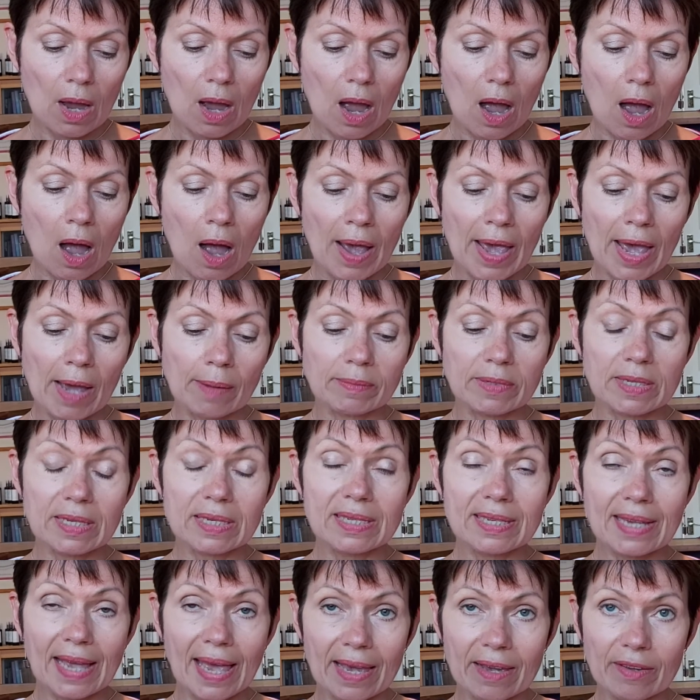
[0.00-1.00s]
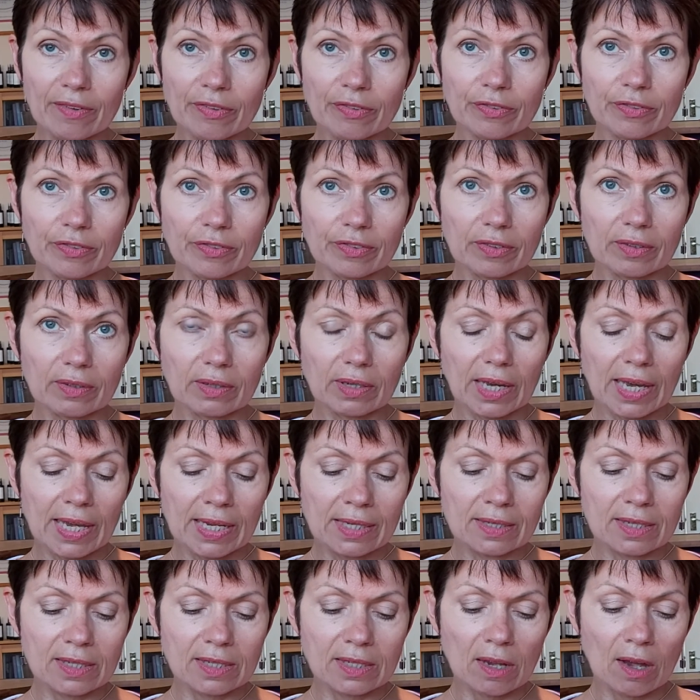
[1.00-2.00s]
I am safe
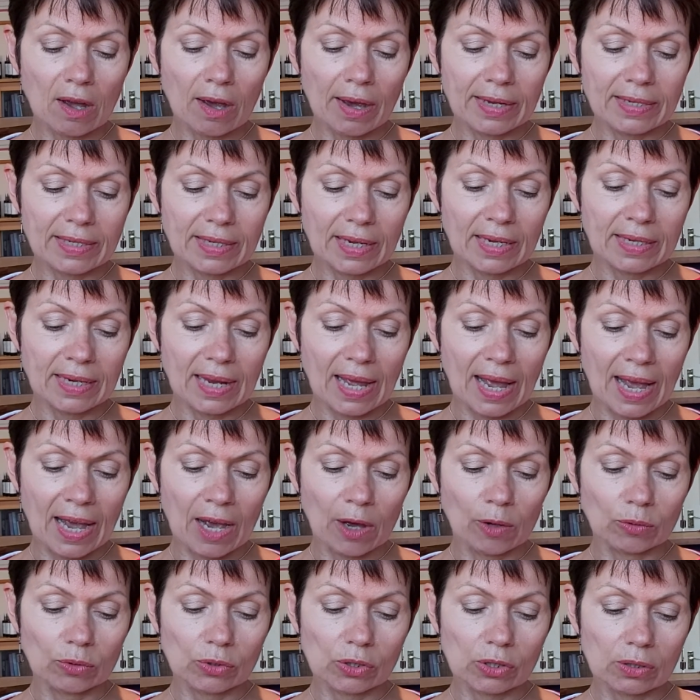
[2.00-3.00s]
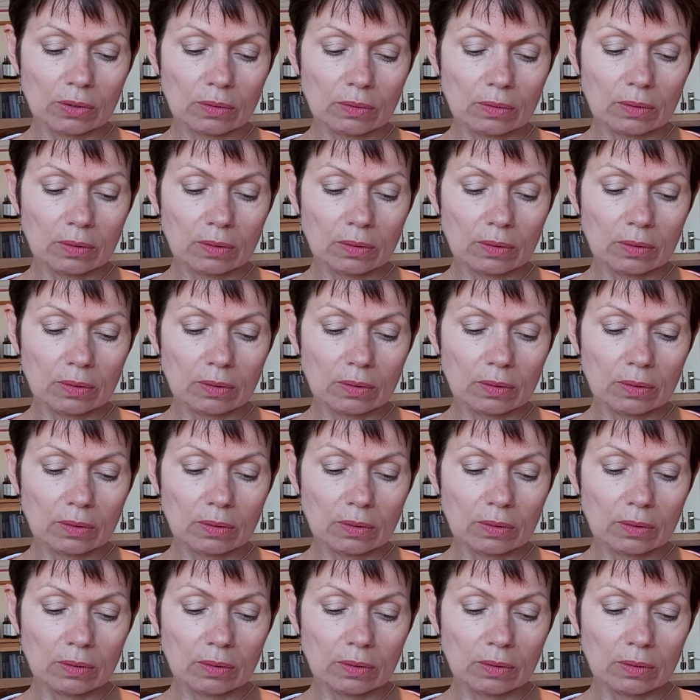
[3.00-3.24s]
inside and out.